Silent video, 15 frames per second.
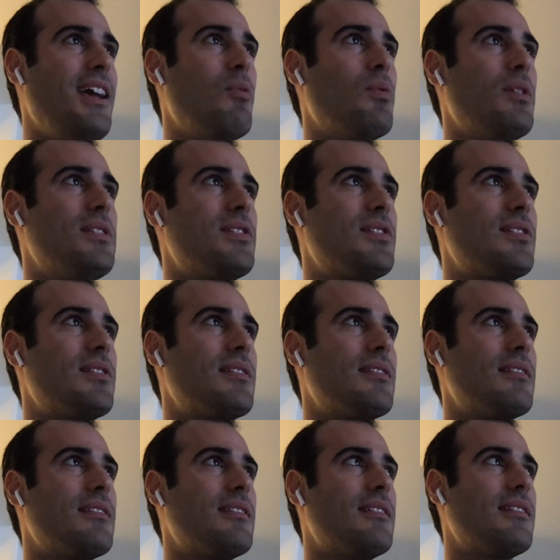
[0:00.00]
was
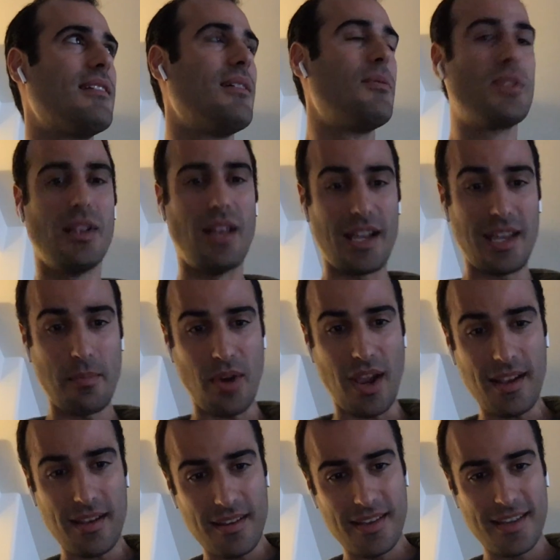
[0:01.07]
a lucky
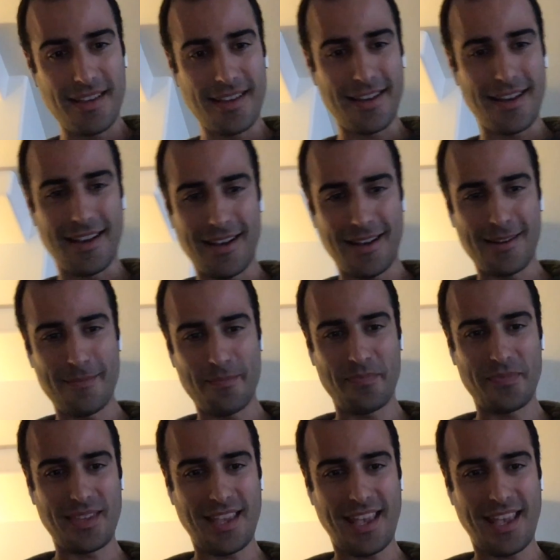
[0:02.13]
break. But